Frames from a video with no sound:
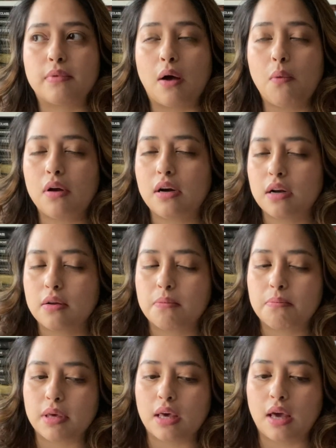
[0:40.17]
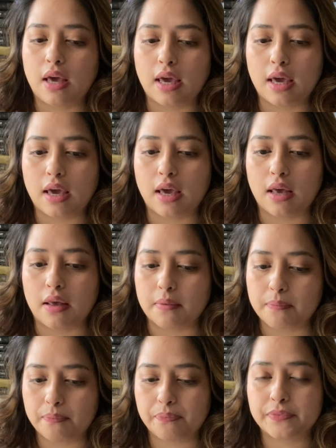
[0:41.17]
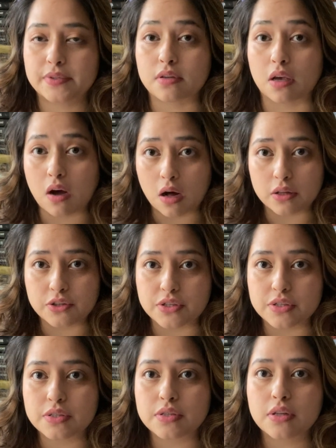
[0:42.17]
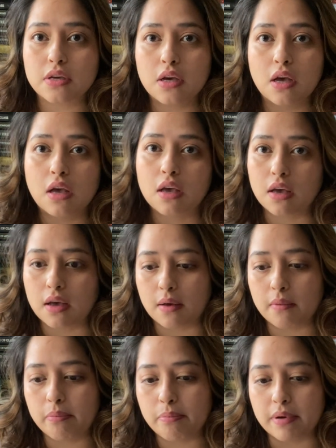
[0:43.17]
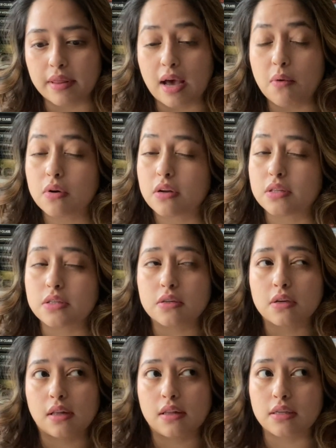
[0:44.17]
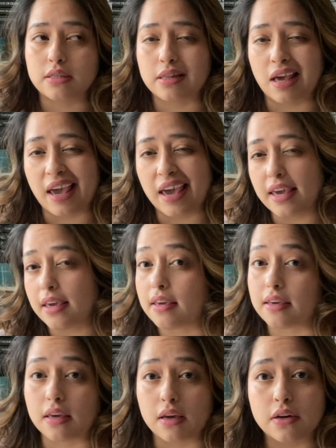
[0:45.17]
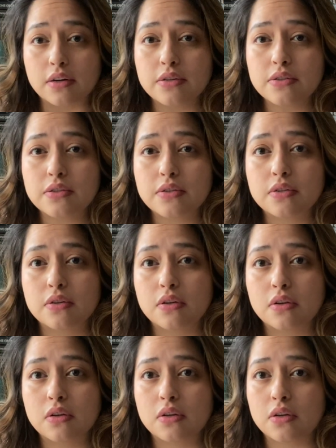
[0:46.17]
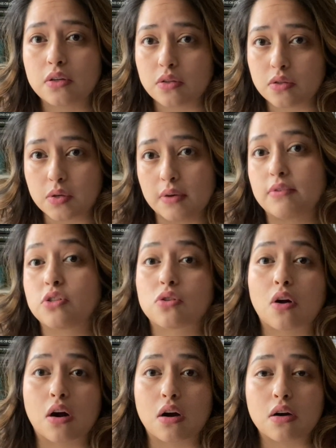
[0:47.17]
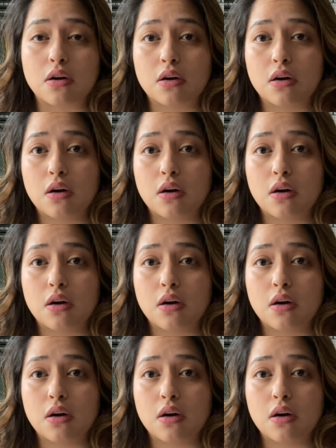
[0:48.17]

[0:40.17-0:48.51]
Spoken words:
I wanted to be a psychologist, but that would have took at least 8 years to even start